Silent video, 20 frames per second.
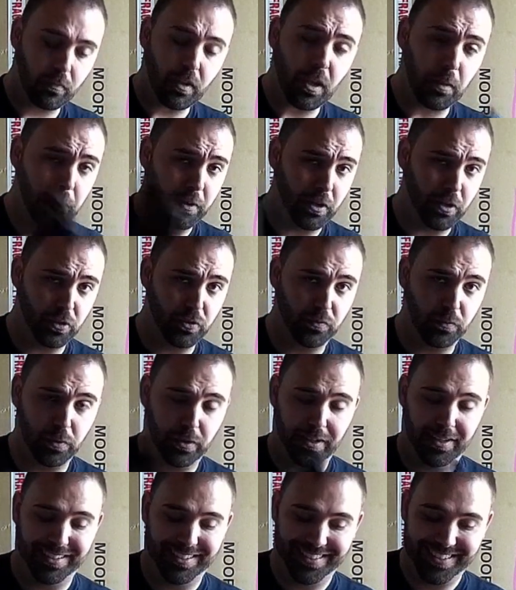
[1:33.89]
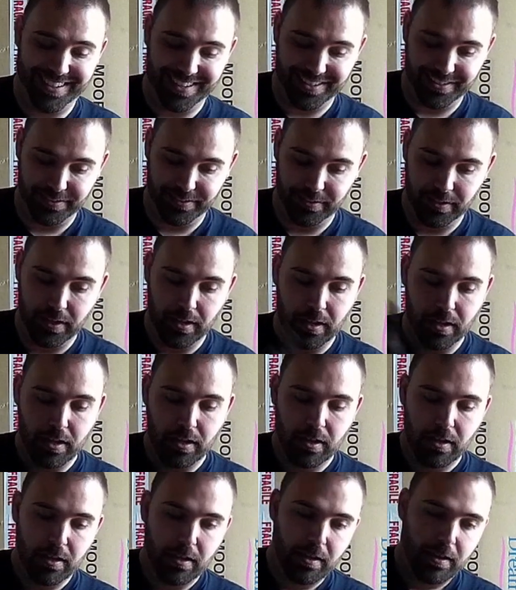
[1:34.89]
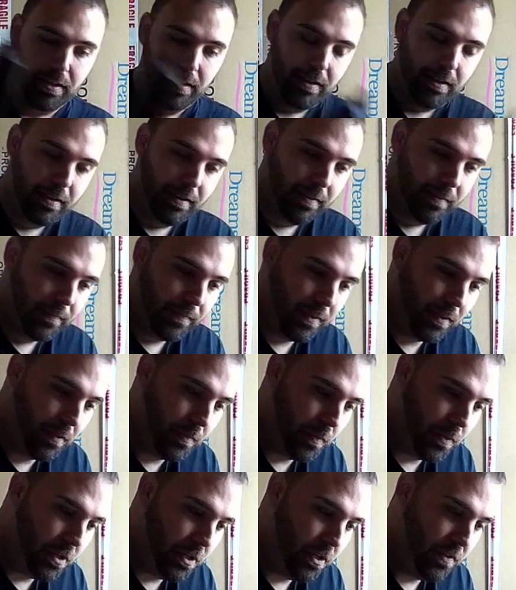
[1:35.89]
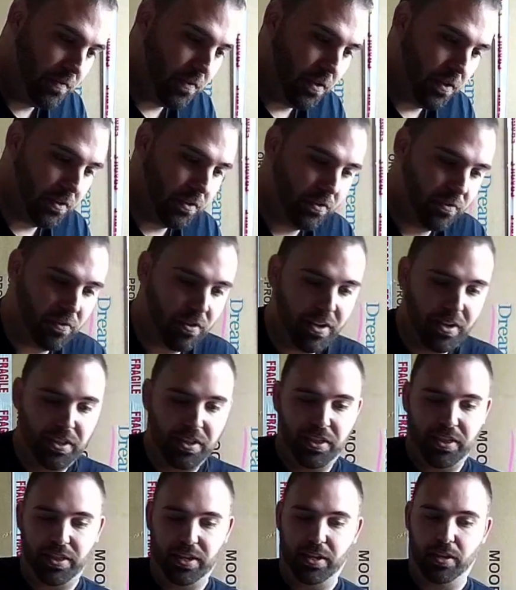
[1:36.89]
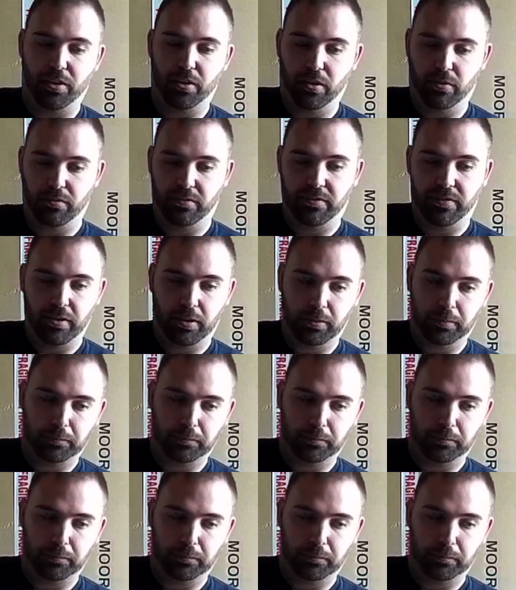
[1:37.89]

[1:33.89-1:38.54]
because of what it does. What you've got to try and think of